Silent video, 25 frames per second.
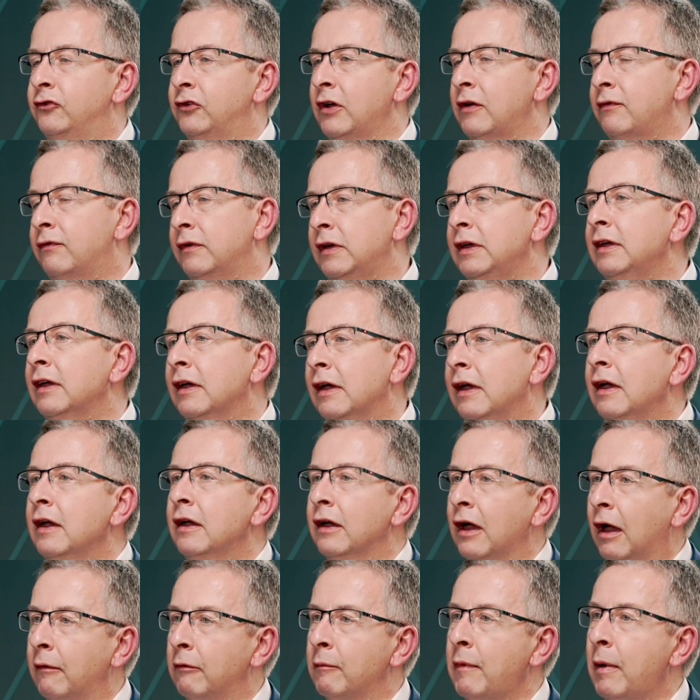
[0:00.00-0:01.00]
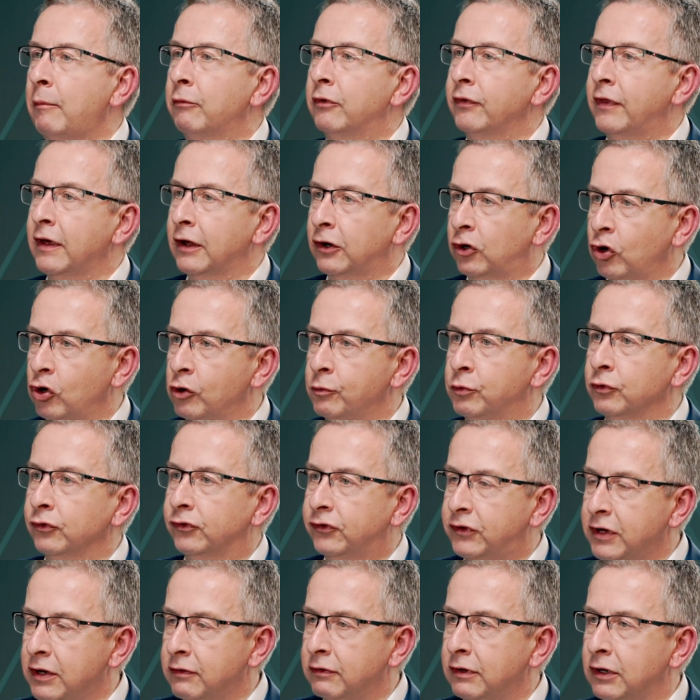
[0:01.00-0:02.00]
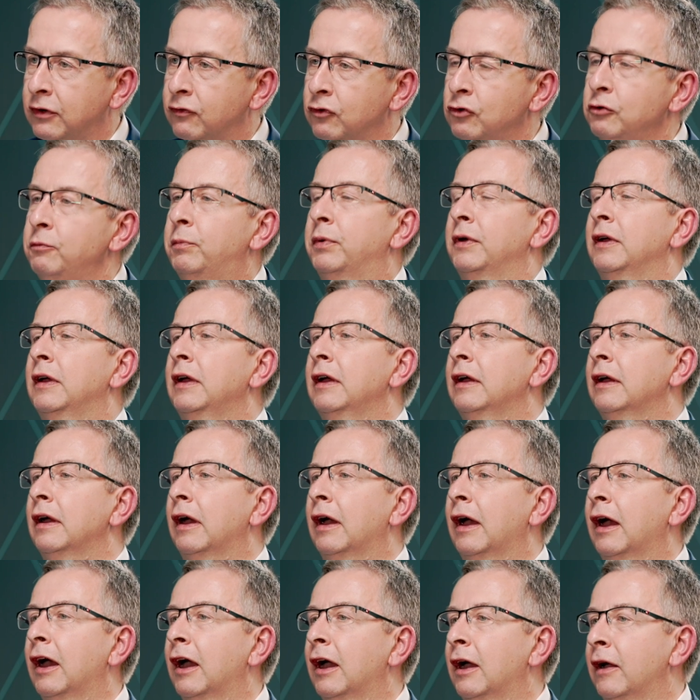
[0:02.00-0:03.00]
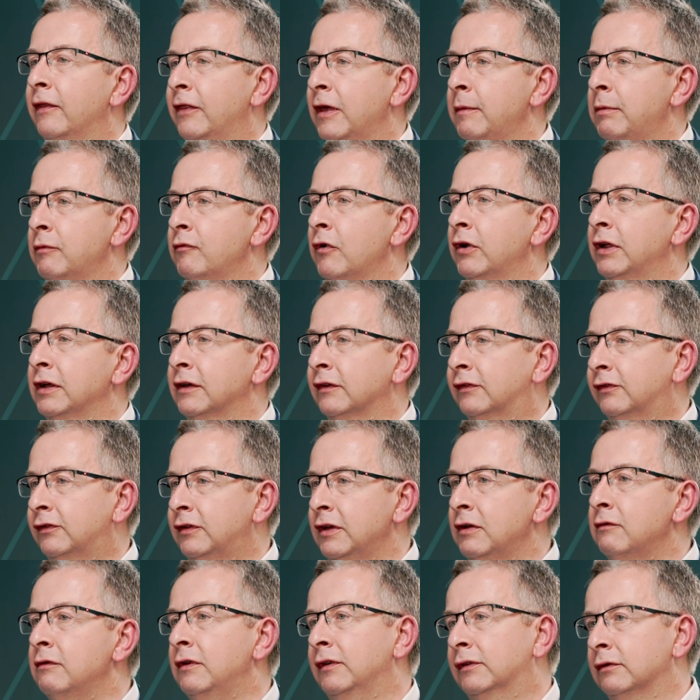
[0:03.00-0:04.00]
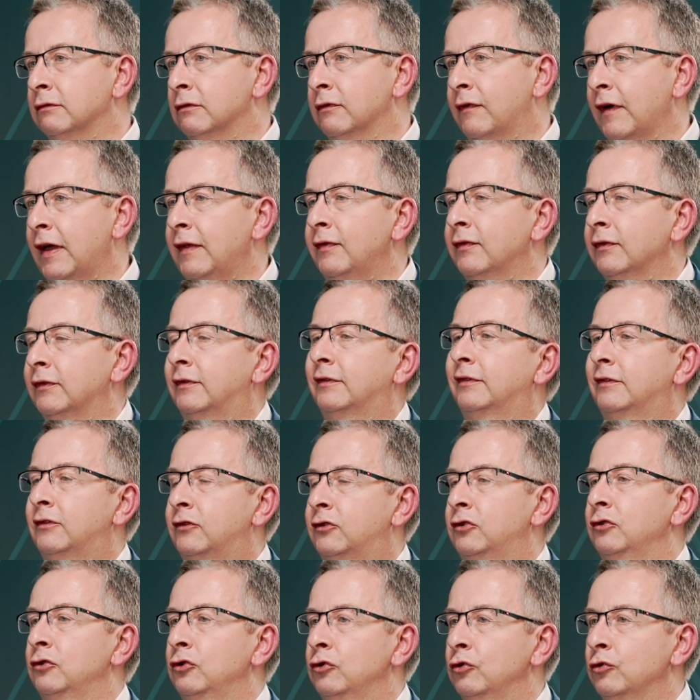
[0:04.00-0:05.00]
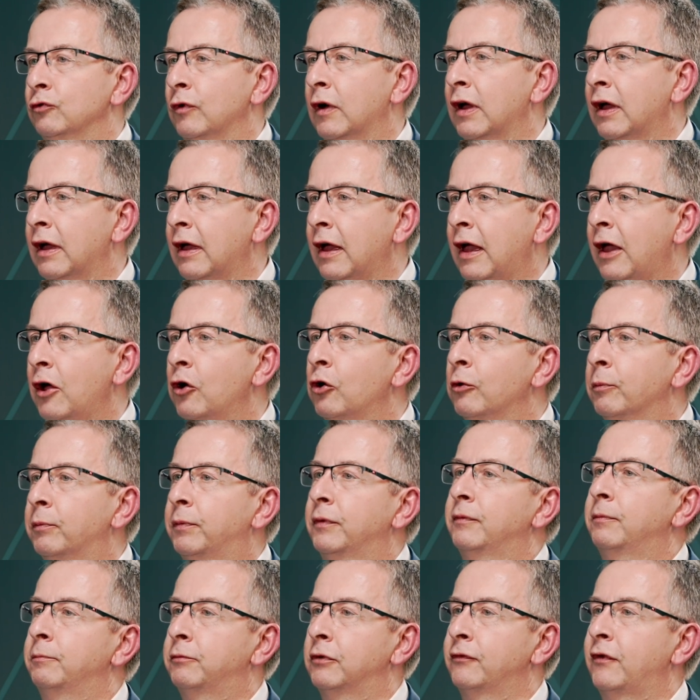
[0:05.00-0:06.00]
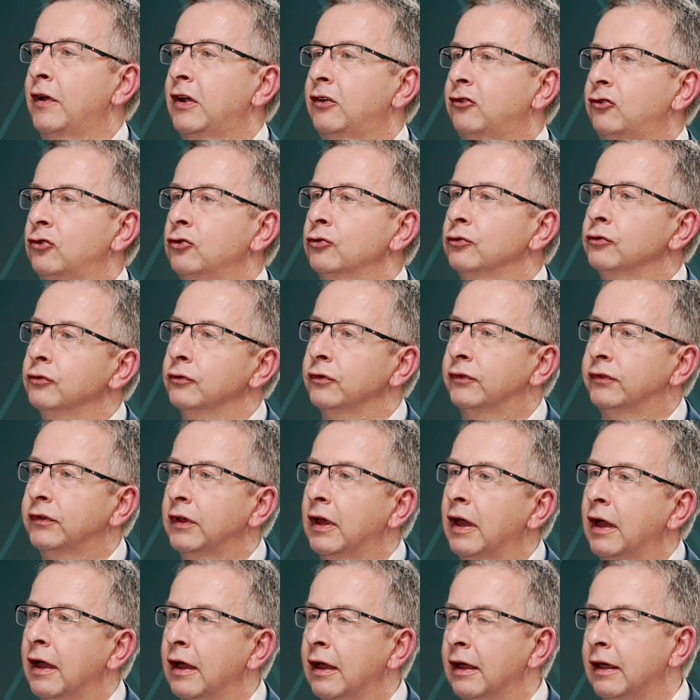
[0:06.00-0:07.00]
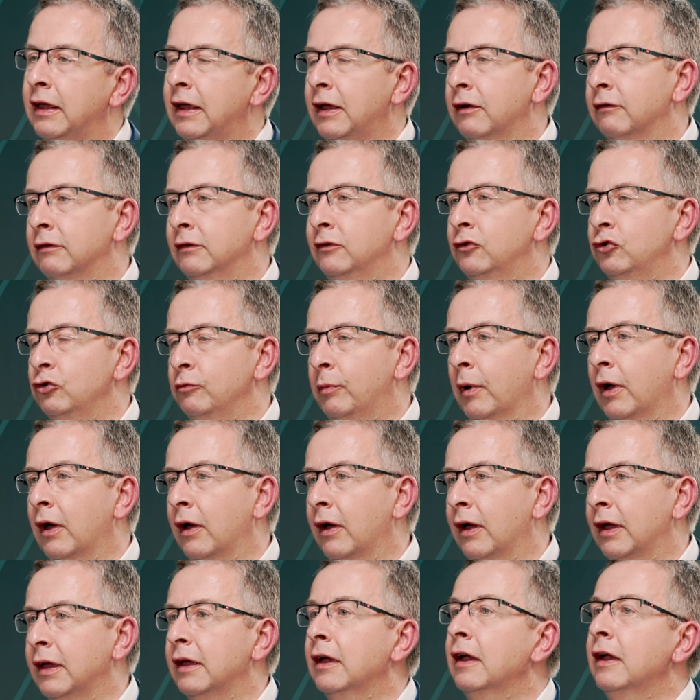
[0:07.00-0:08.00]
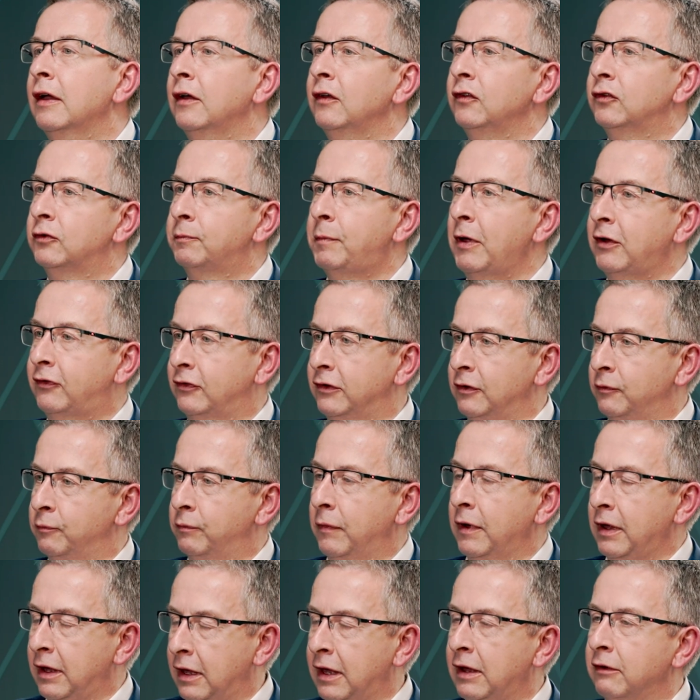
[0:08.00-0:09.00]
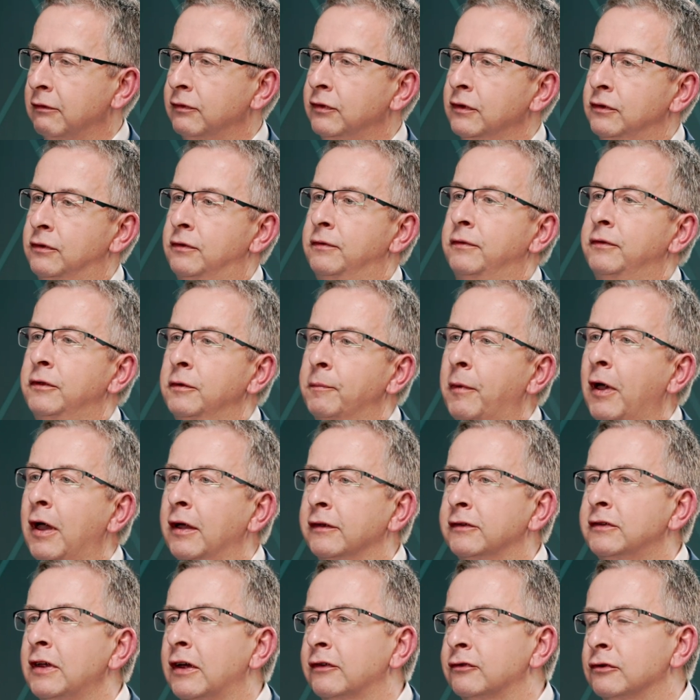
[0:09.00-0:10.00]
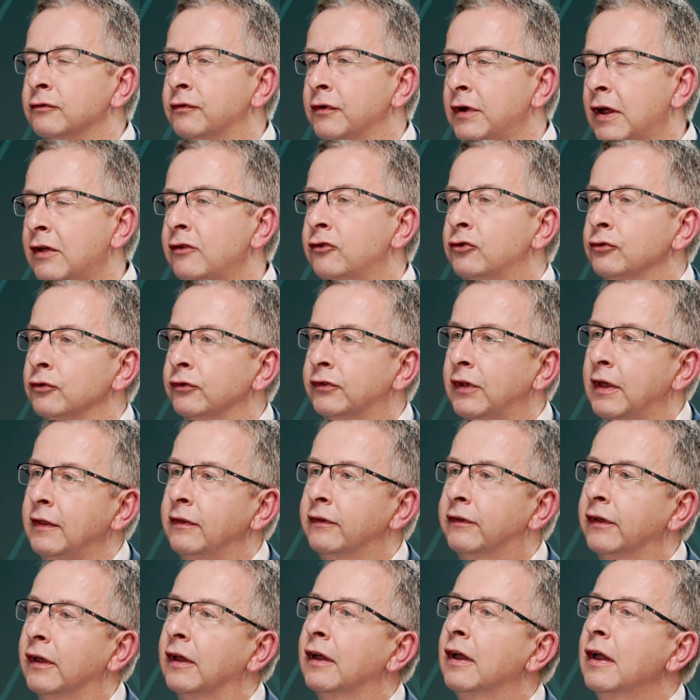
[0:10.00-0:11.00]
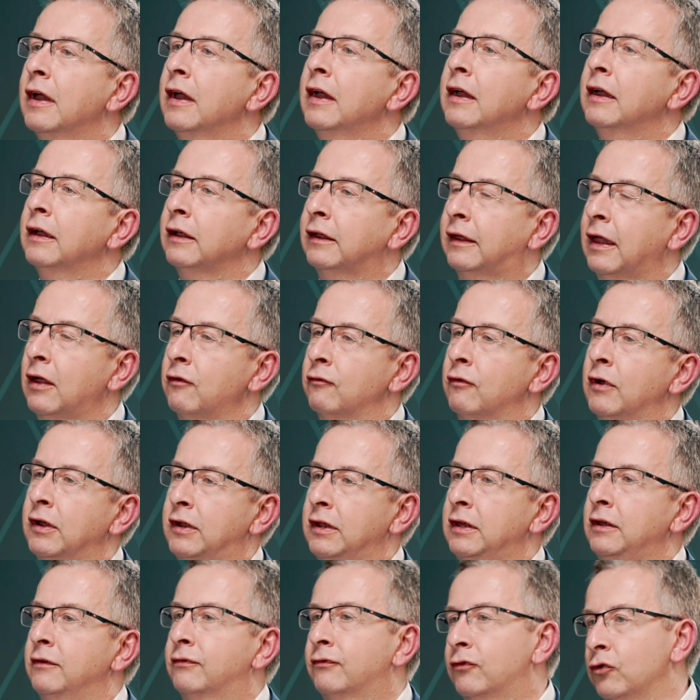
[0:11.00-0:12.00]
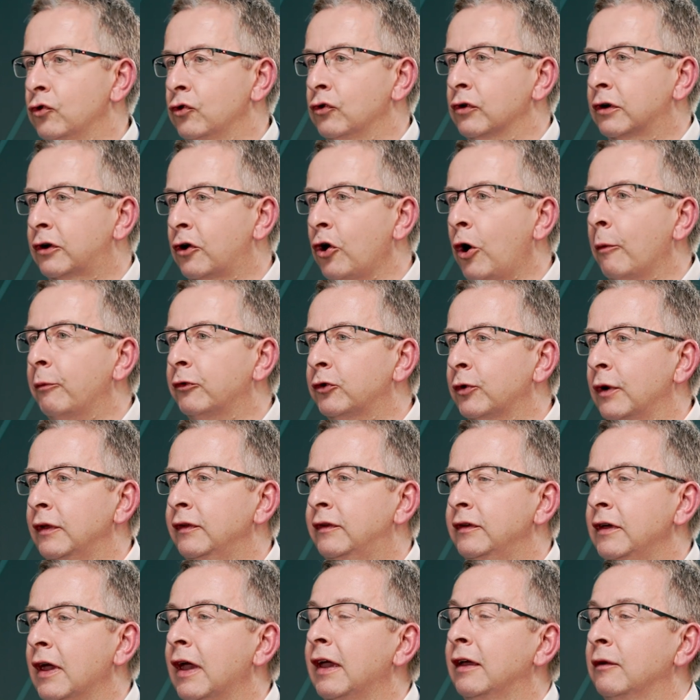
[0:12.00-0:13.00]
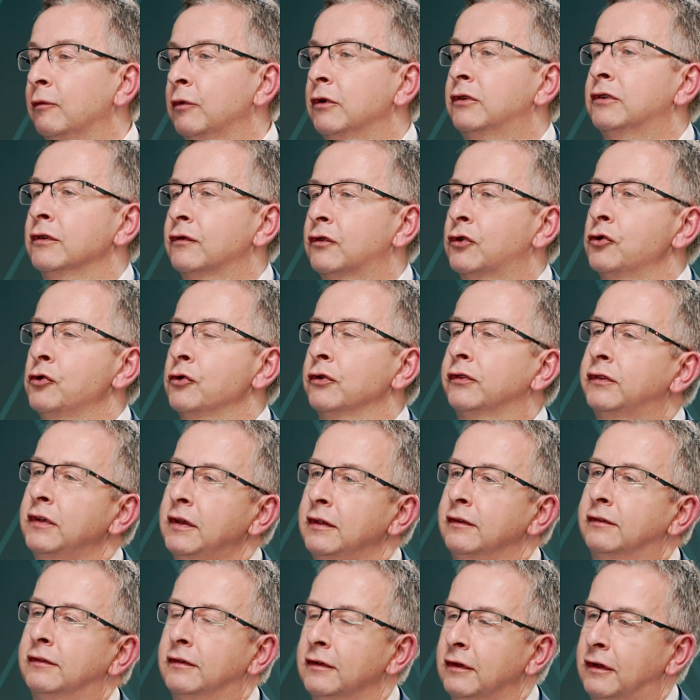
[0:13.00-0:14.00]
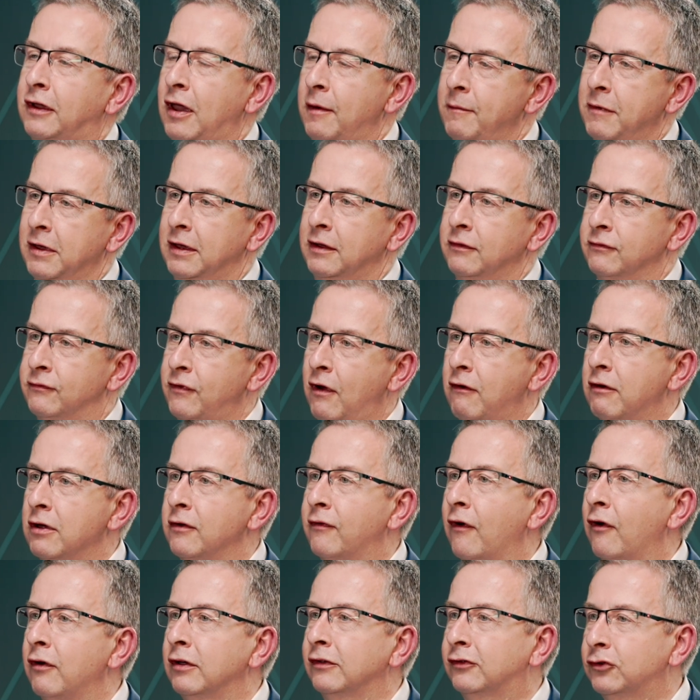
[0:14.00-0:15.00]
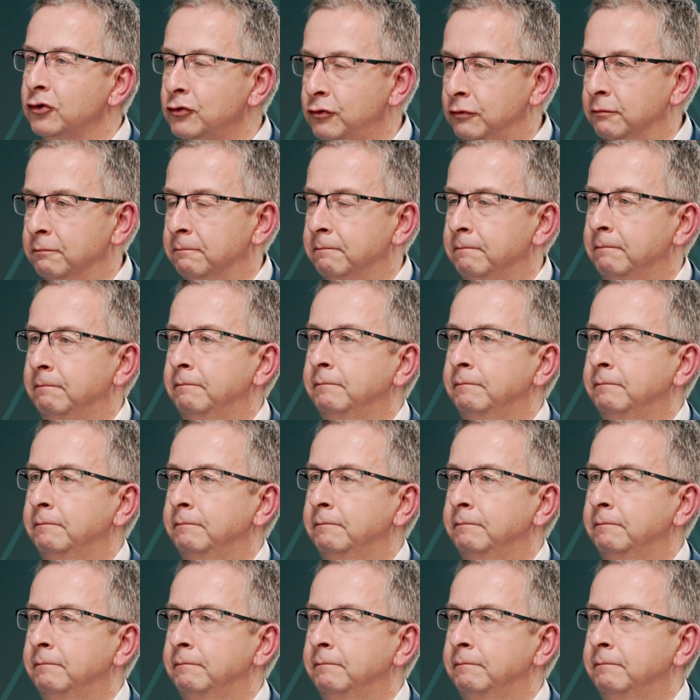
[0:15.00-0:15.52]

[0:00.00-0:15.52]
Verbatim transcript: GEFI. I'm a member of their global steering group. Uh, they've been running a series of events to uh, help professionals here in Dubai, especially here in the Dubai International Financial Centre, get ready for COP28, which of course is coming very, very soon.